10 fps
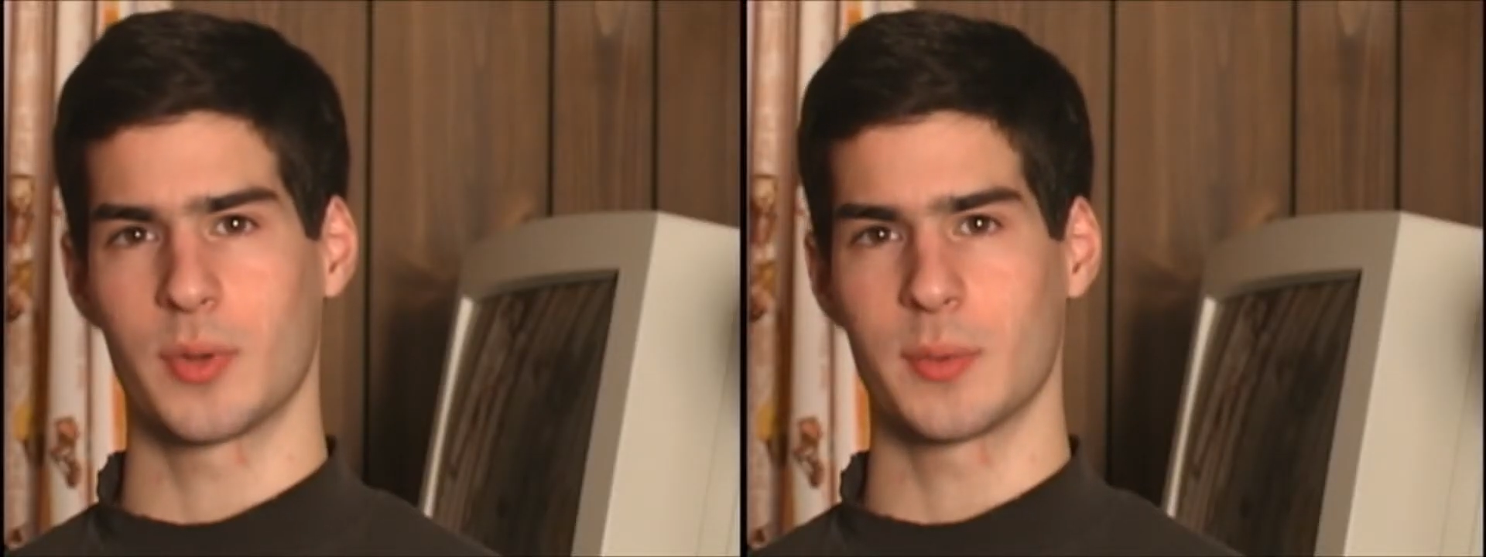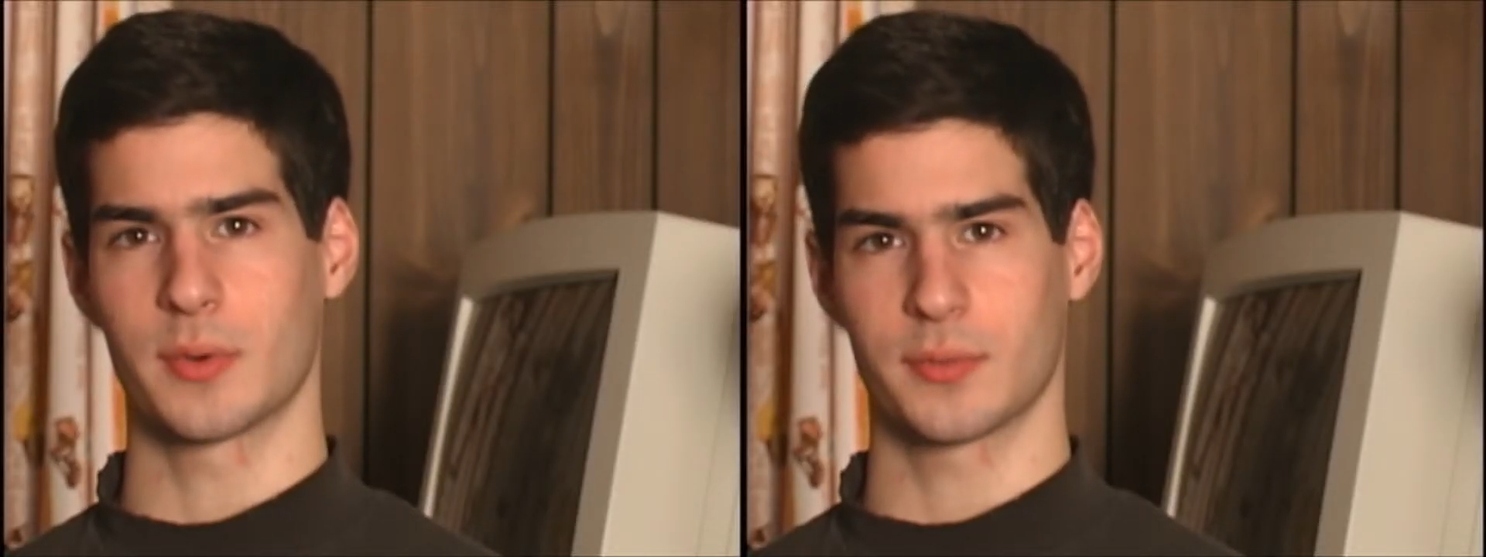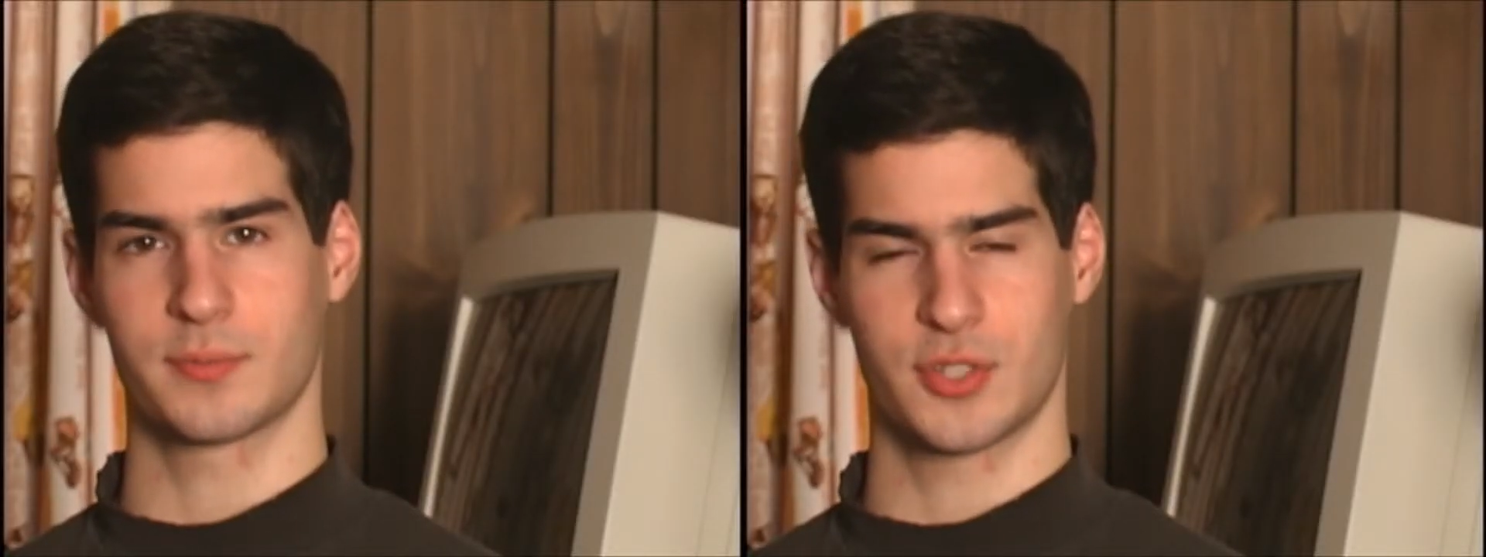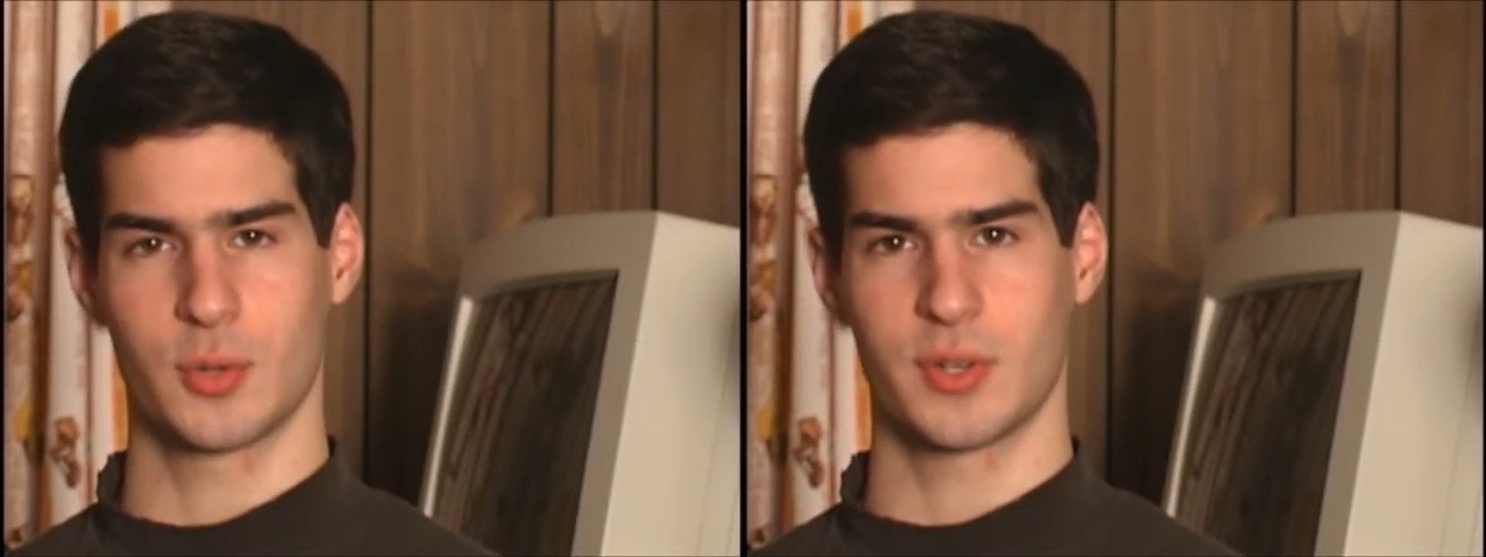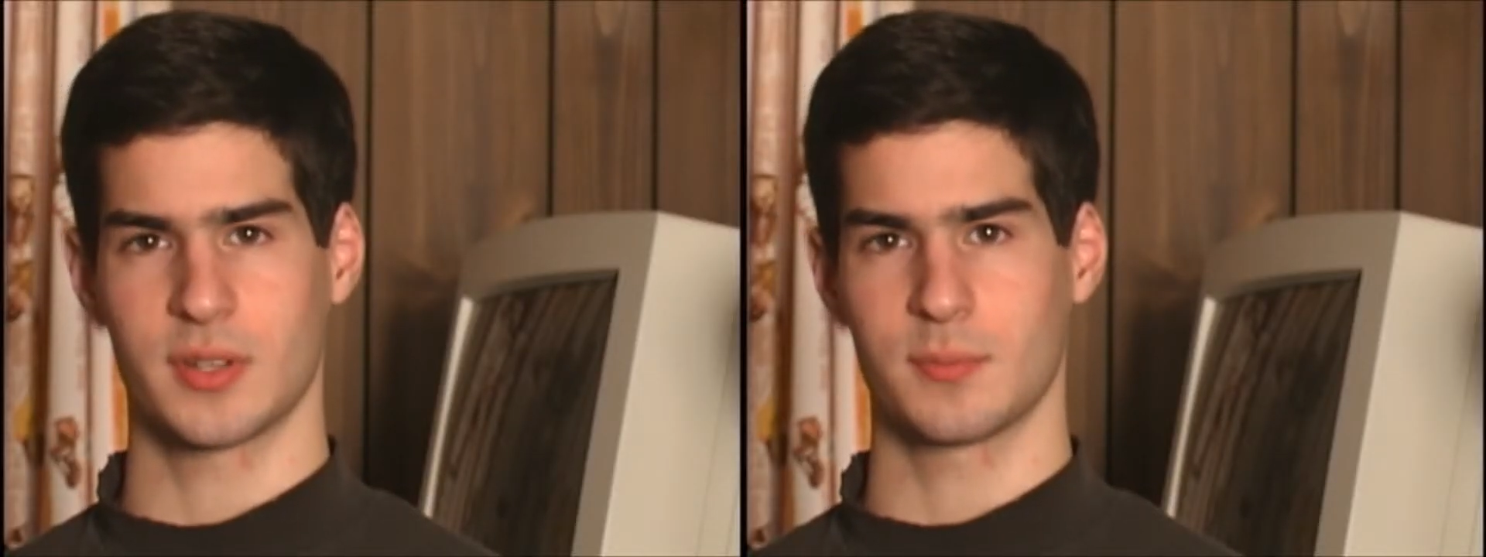we were
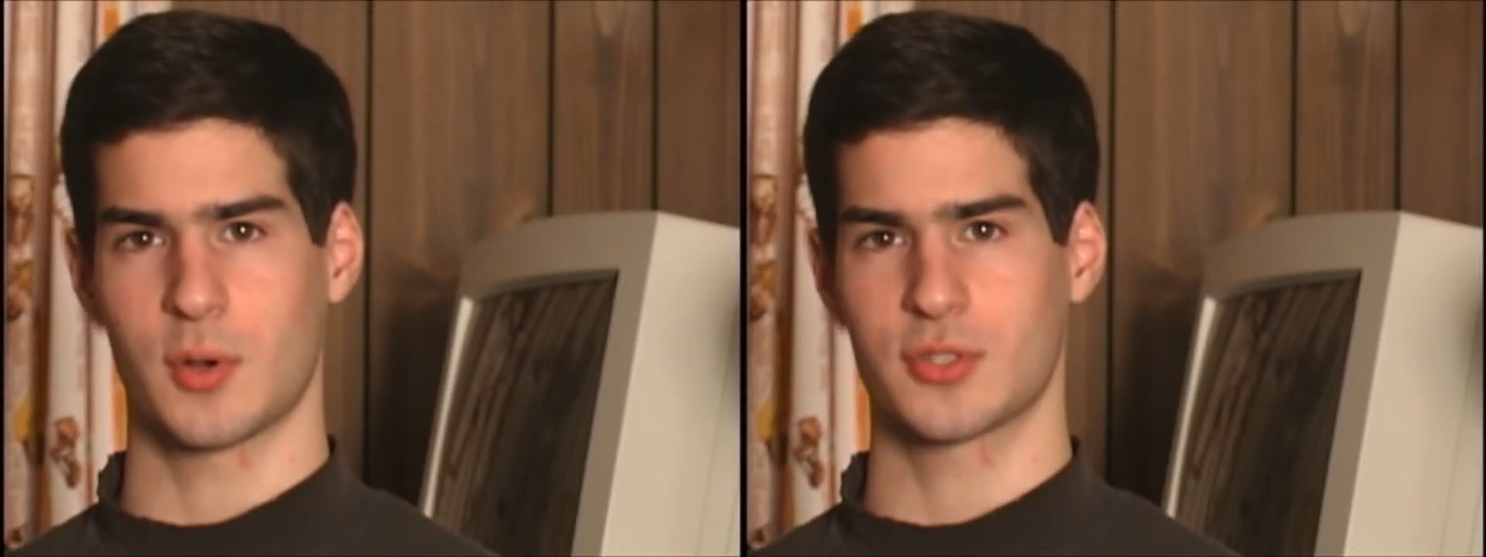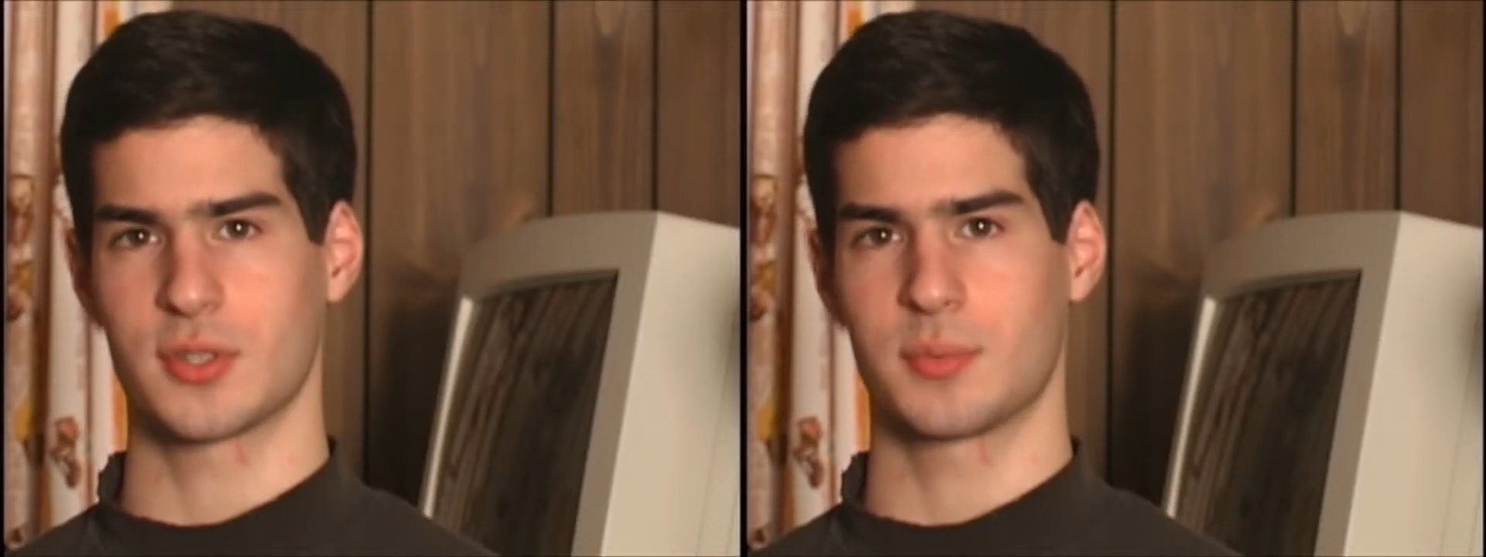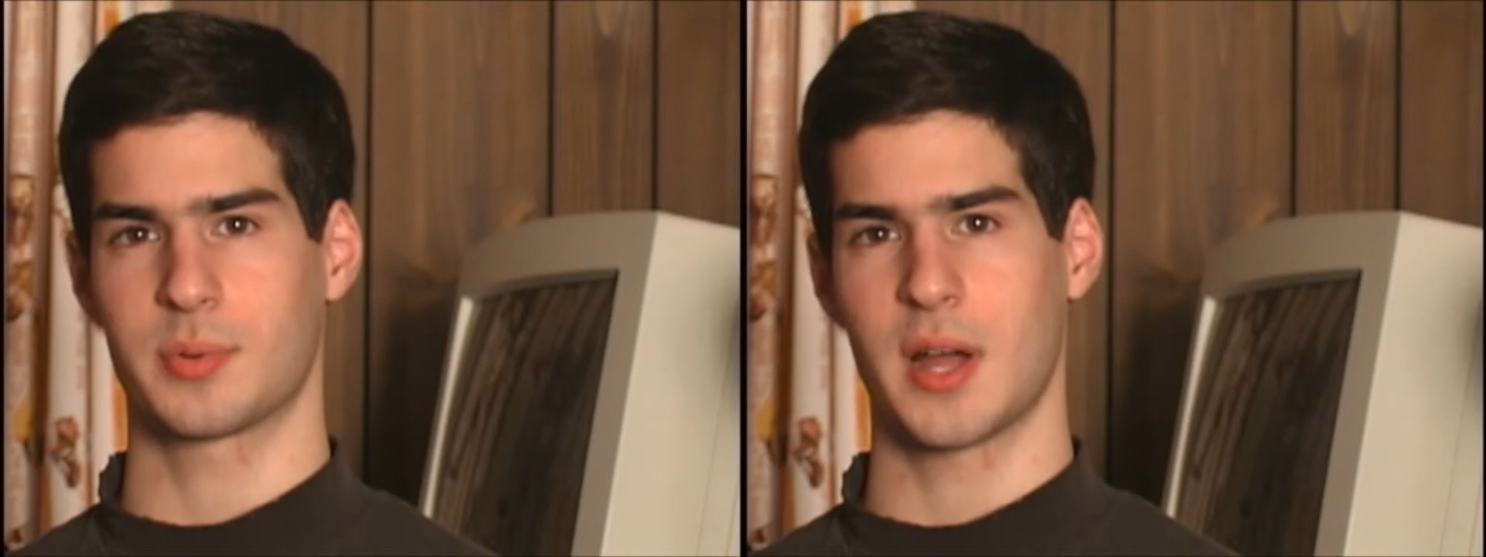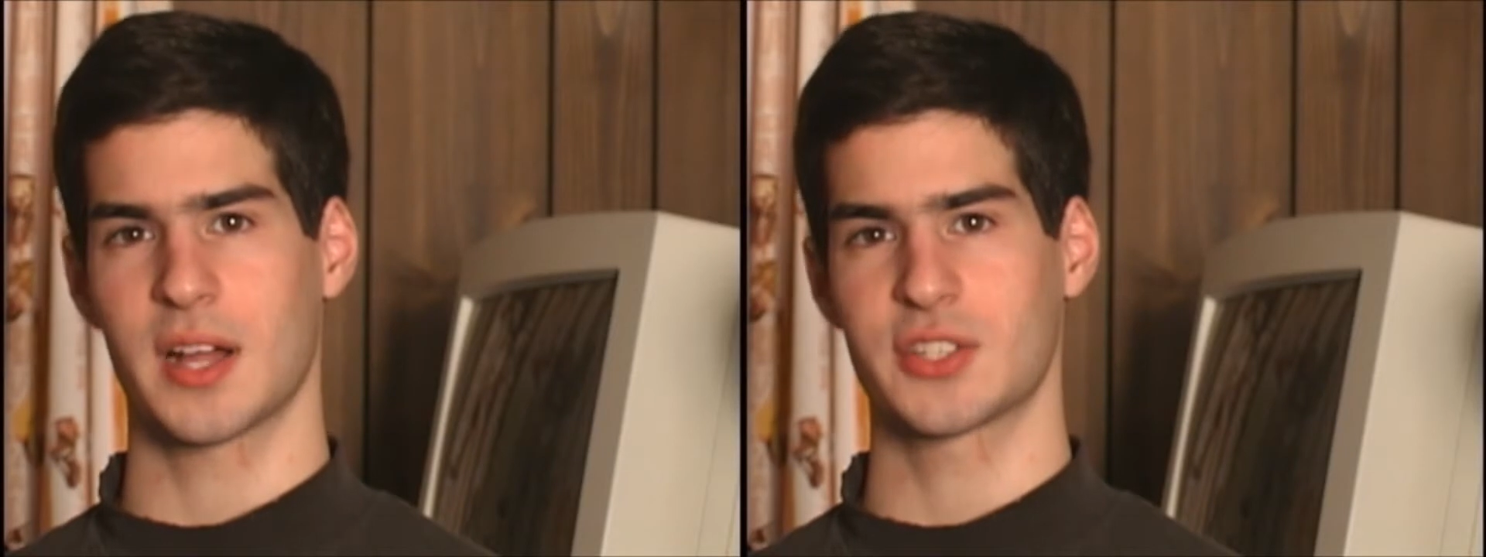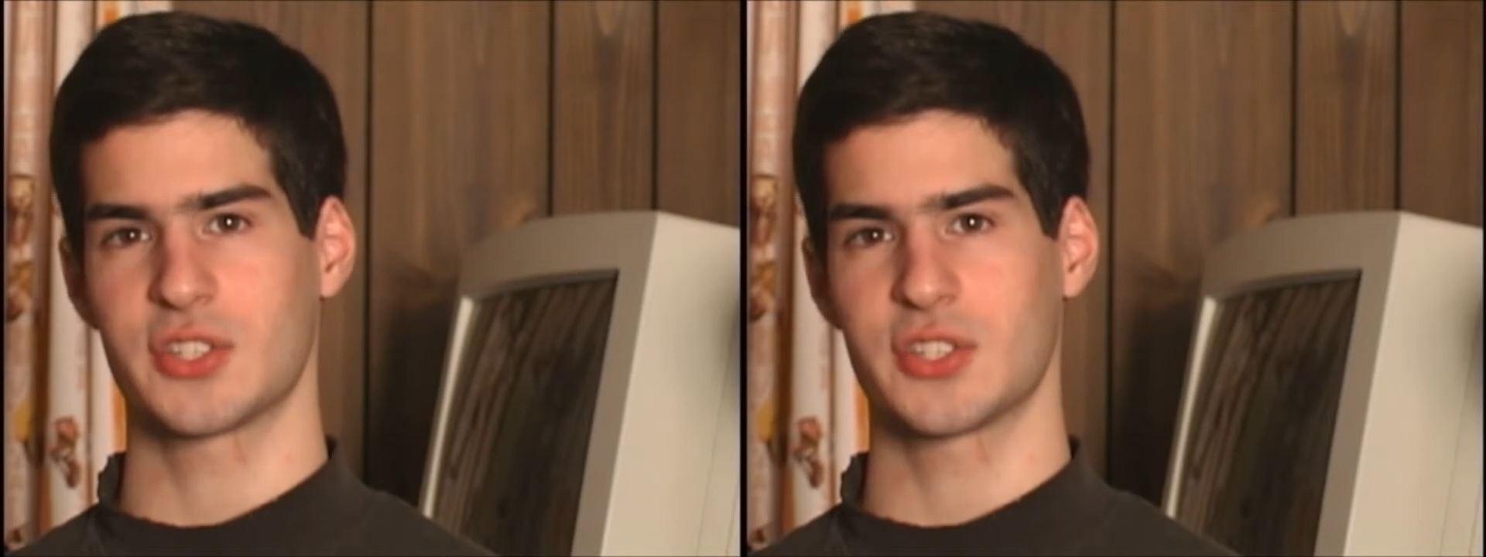shooting most of the Prague